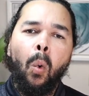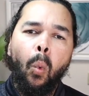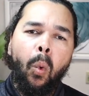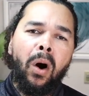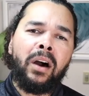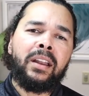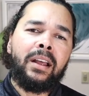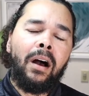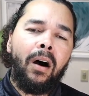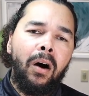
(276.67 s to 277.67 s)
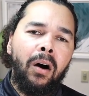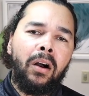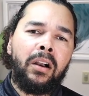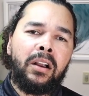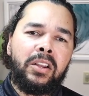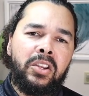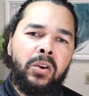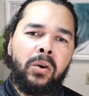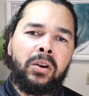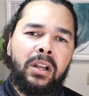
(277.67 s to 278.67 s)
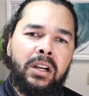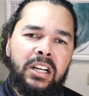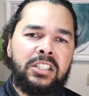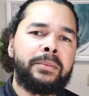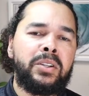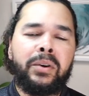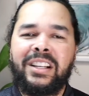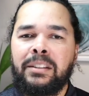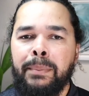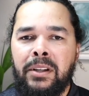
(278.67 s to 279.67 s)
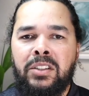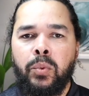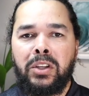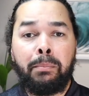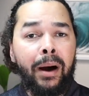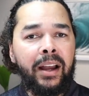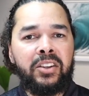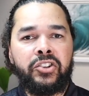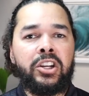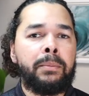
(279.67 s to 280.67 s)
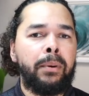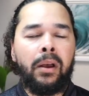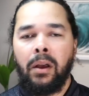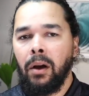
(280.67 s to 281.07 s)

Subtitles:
What are your customers going to experience when you buy a Jeep,